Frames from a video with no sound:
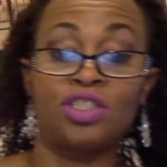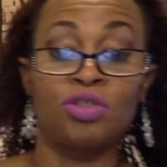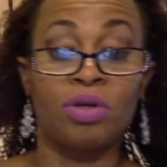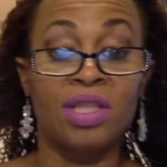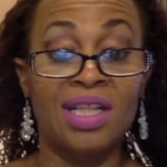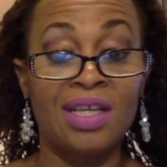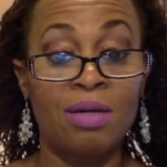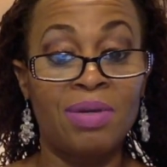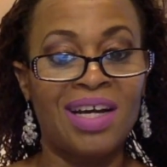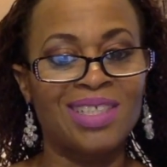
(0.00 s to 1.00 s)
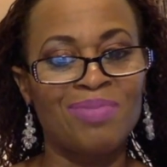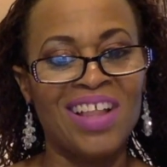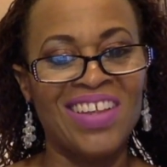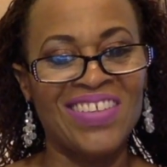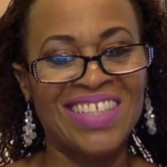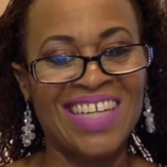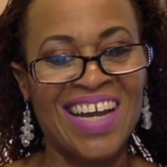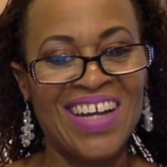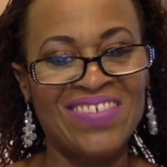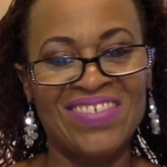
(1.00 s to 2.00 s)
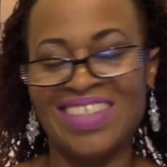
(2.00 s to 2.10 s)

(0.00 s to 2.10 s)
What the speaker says: Join the club. I smile all the time.